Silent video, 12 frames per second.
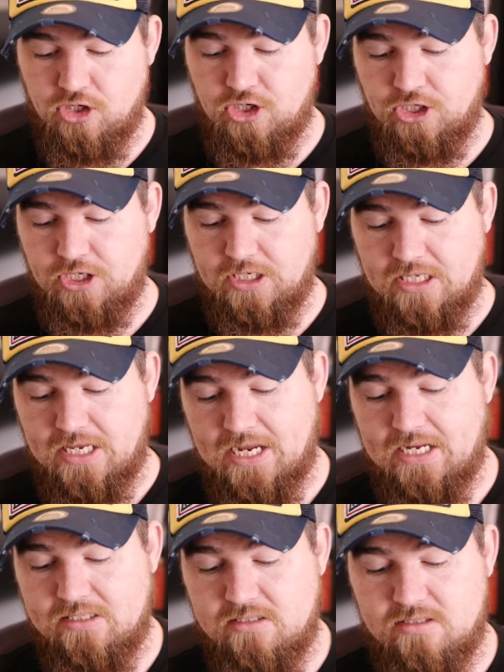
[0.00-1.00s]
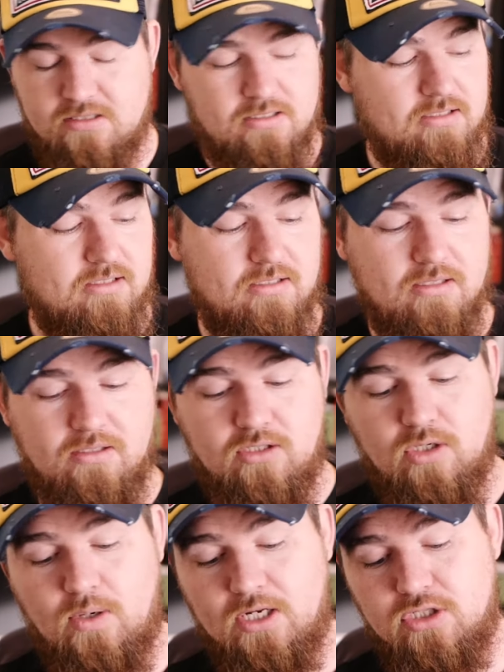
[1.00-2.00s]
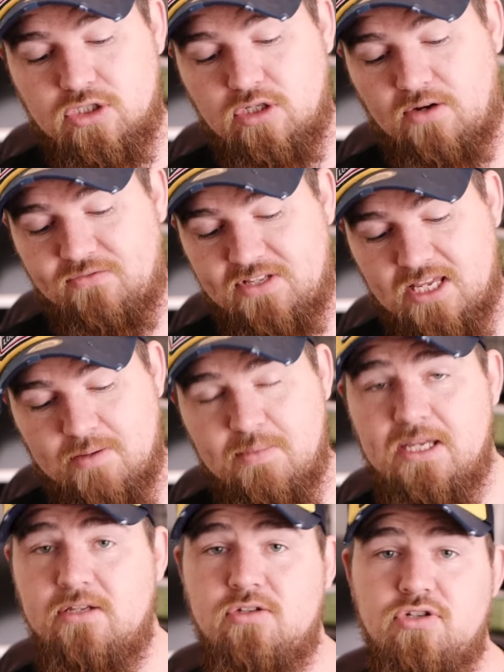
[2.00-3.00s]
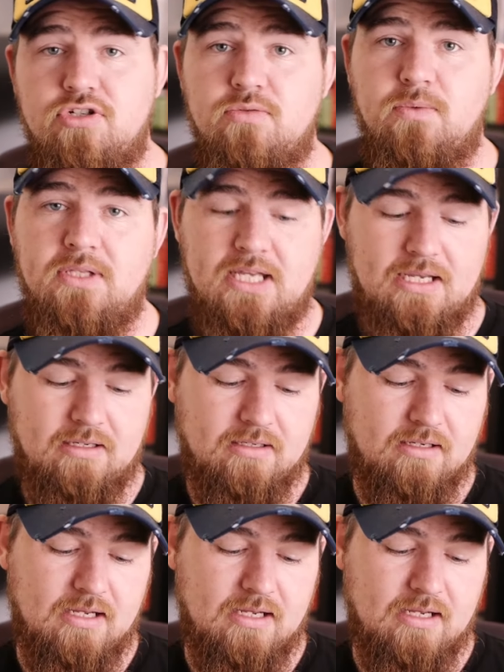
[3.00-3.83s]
gonna get quite a soft image with it,